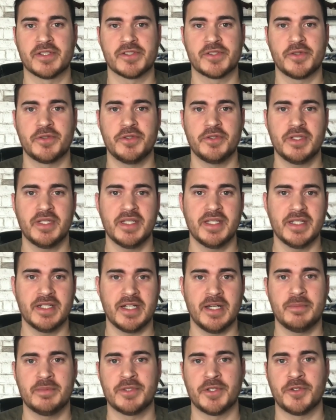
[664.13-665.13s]
So you can get
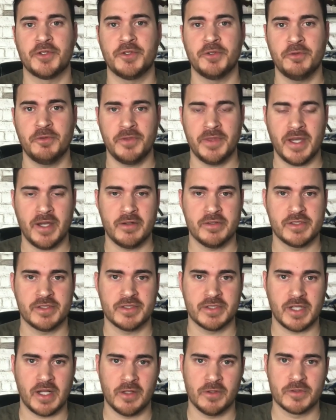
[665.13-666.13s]
up to
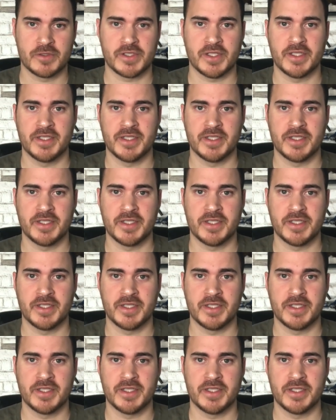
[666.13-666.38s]
$2,000